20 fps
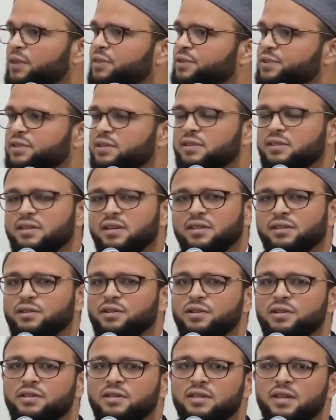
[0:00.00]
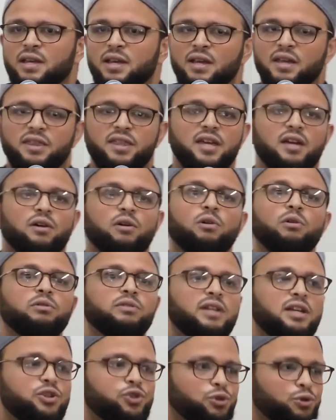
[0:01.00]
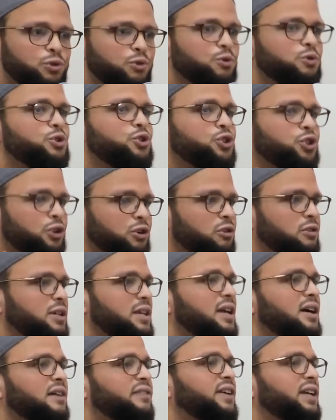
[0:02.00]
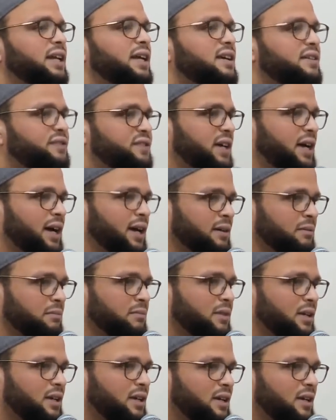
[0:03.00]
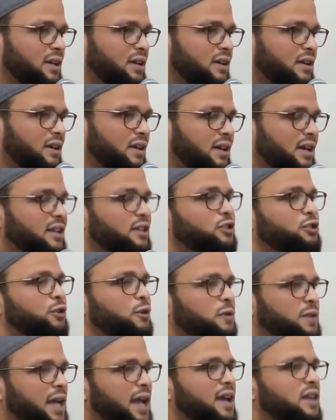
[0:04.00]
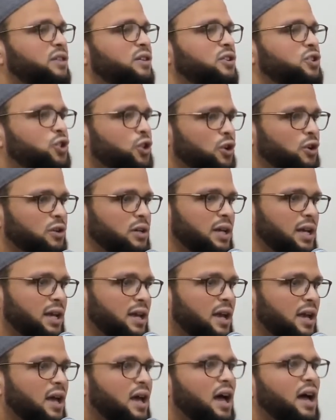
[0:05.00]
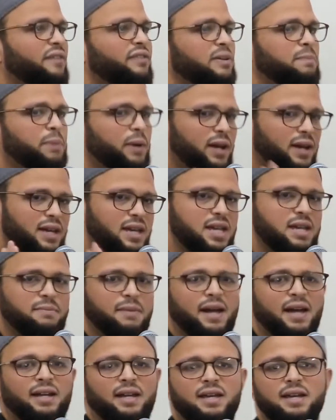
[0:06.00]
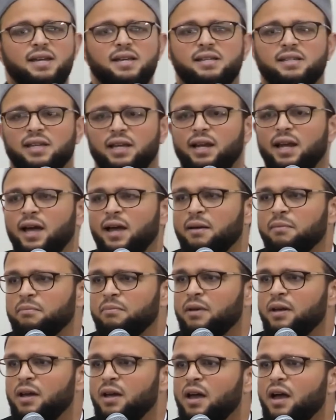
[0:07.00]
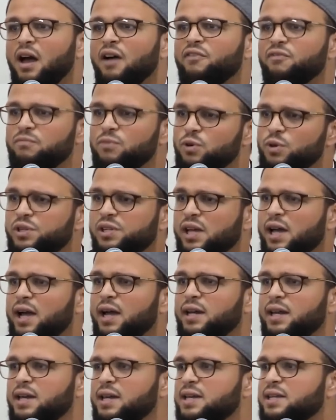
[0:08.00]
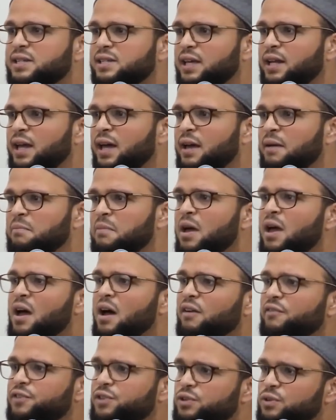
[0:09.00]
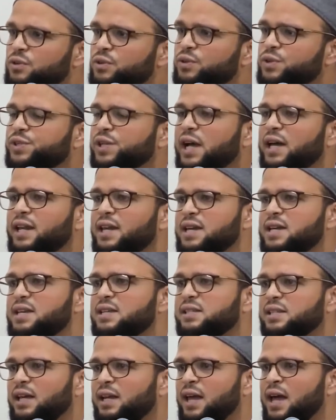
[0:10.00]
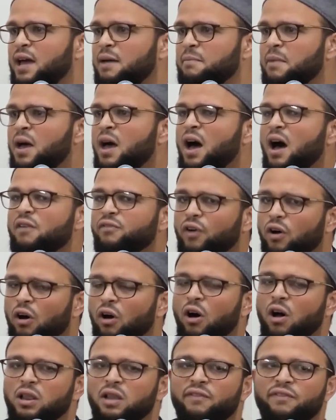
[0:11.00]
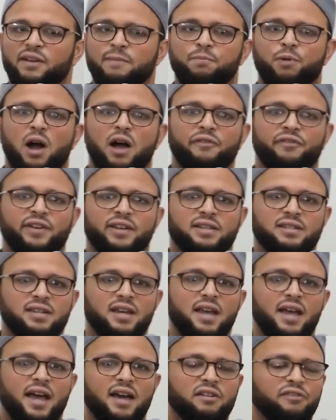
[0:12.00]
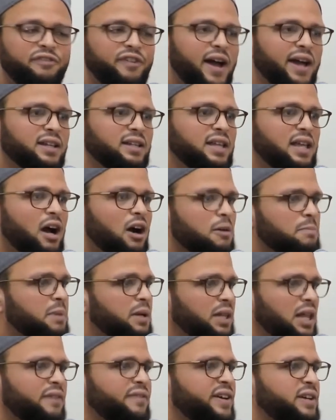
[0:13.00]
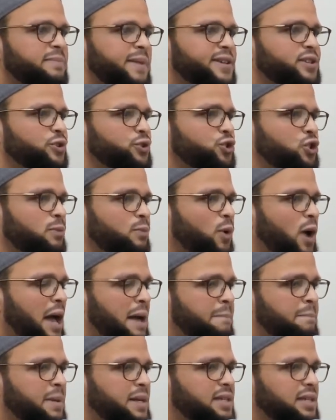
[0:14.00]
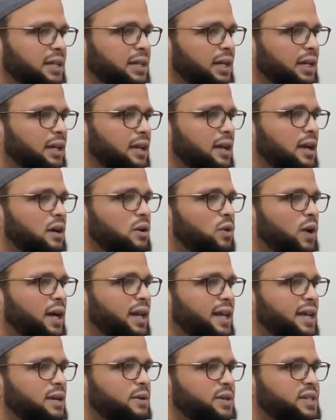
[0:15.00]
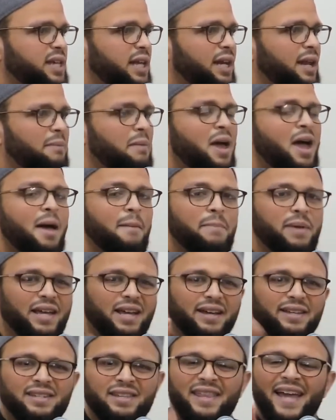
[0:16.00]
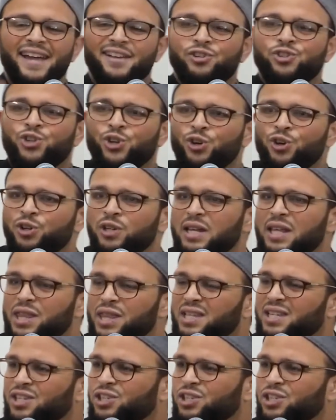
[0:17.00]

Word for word: Brothers and sisters, the only true journey of a lifetime is to take the journey of Ibrahim alayhi salam of Musa alayhi salam, of Yunus alayhi salam, of all of the prophets, and finally our beloved messenger Muhammad sallallahu alayhi wasallam, because that journey,